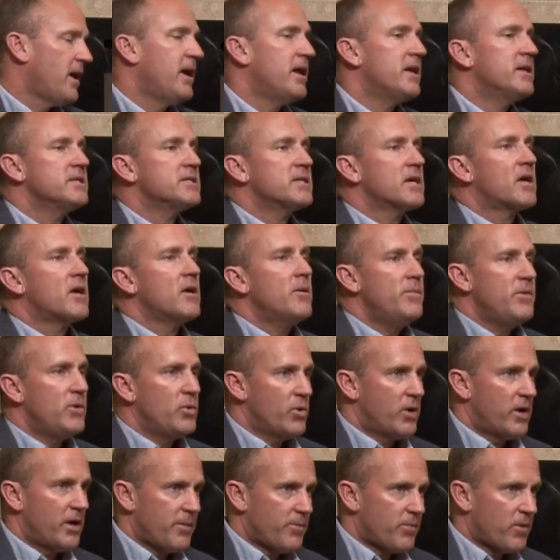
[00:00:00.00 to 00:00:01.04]
It is a
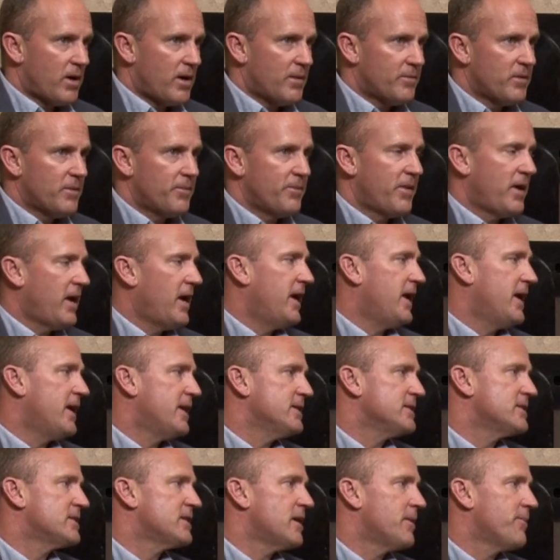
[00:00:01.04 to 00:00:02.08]
community problem, and it
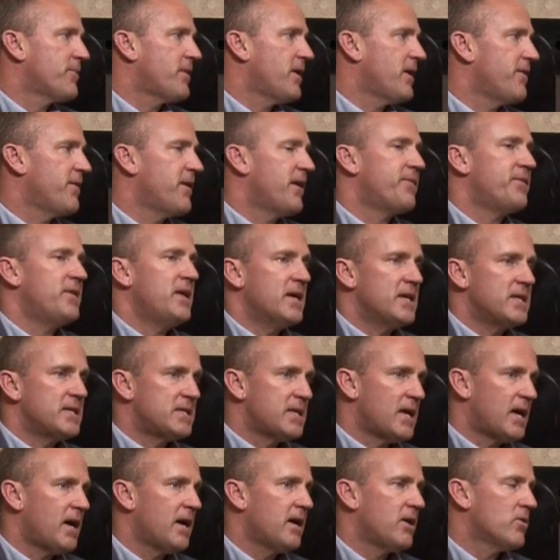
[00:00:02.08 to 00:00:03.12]
is something that the
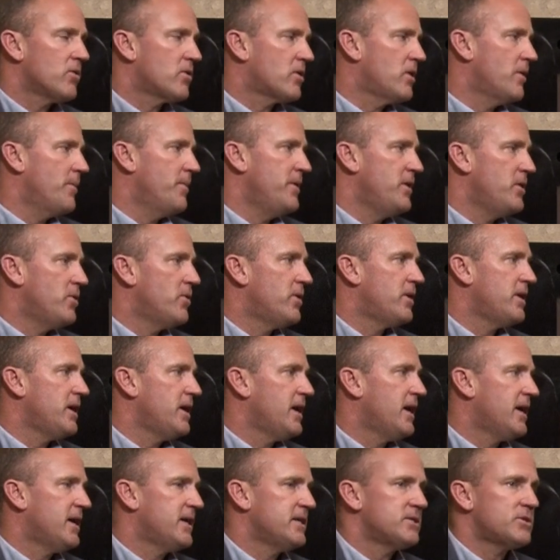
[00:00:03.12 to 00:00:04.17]
entire
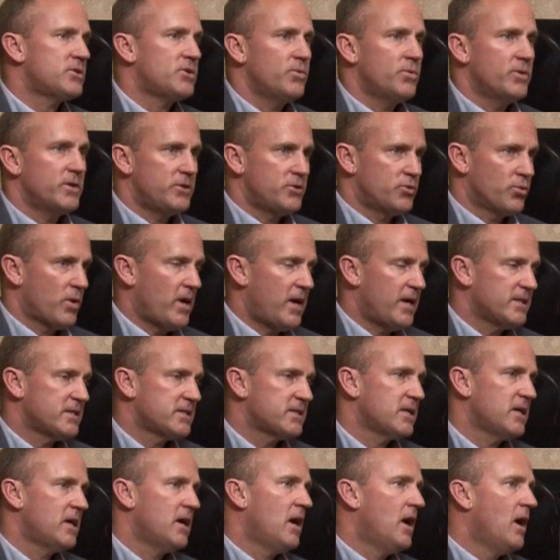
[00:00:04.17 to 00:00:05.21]
community has to
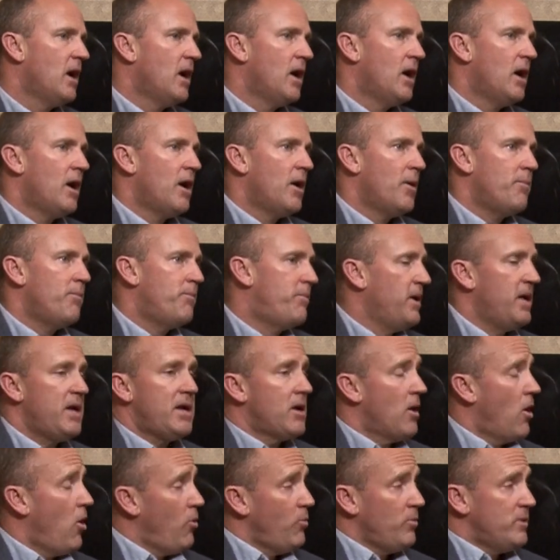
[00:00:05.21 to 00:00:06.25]
address.
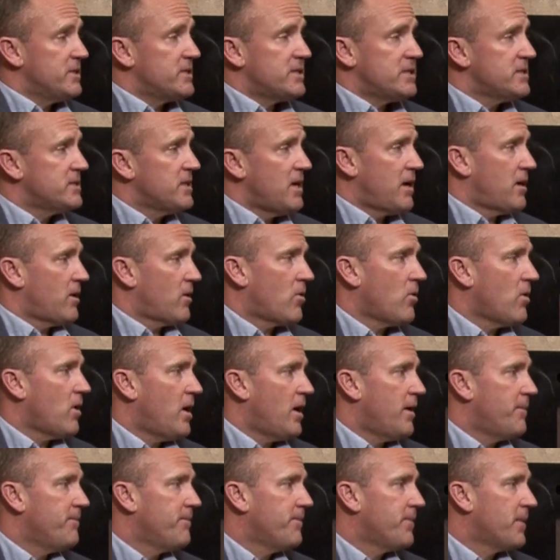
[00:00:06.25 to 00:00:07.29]
Being homeless is not a
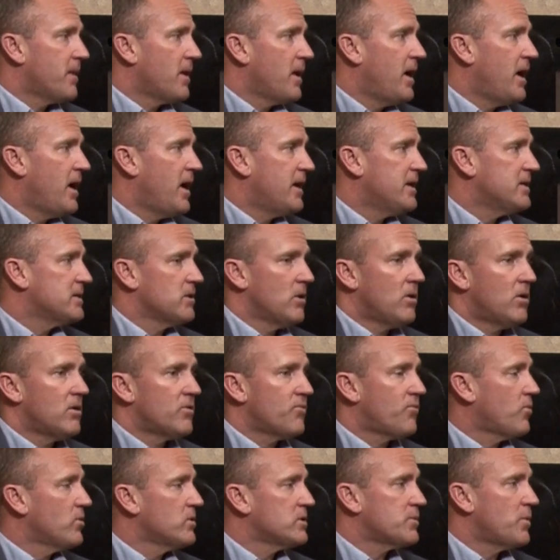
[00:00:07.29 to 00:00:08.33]
crime, and as law
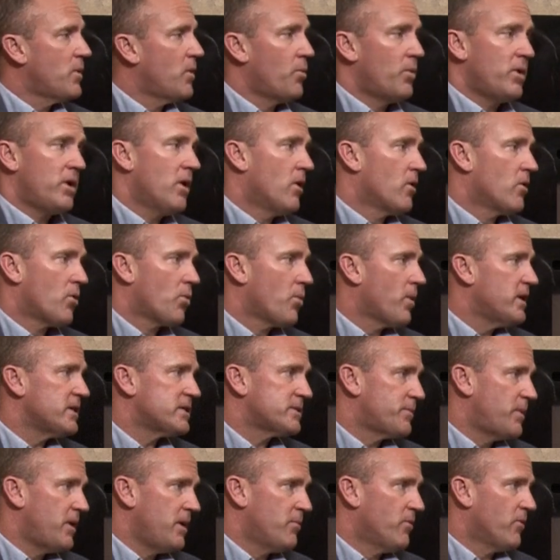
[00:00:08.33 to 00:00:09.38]
enforcement, we don't
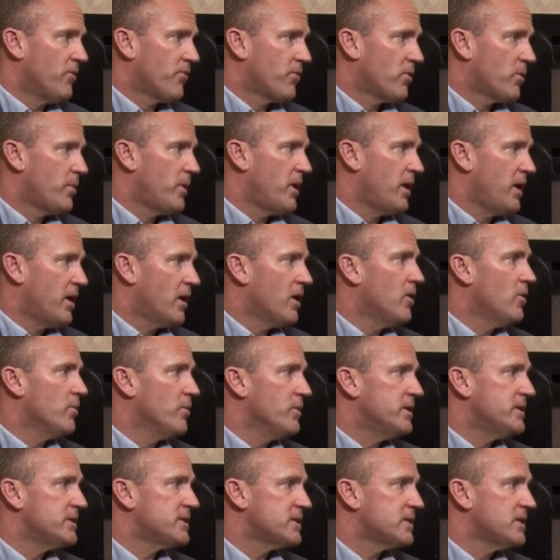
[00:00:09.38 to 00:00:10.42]
arrest people for being
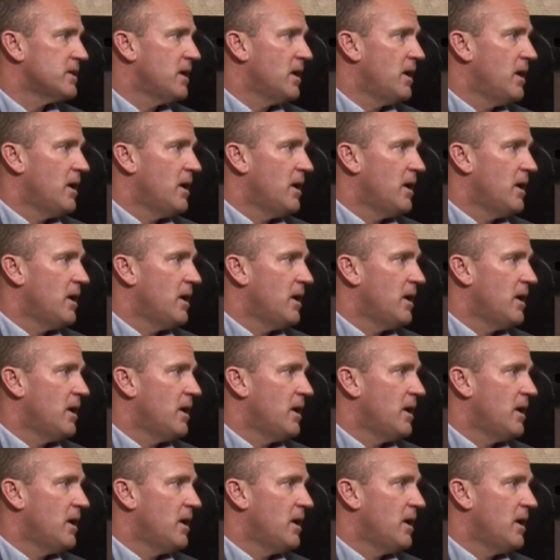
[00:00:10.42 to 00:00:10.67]
homeless.